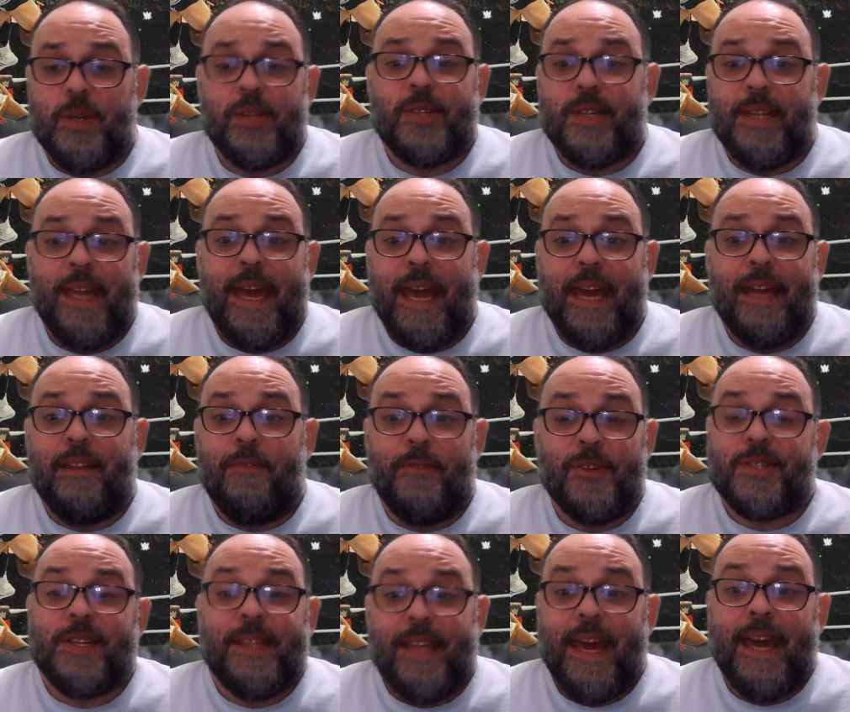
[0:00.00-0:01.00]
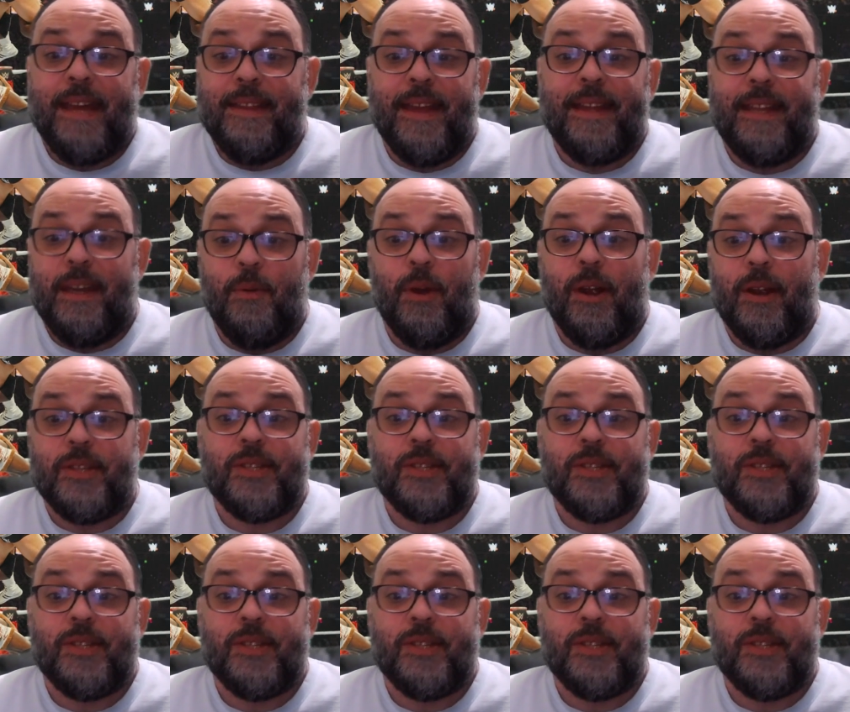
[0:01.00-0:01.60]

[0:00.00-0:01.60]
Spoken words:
is going to end, if it's going to end anywhere,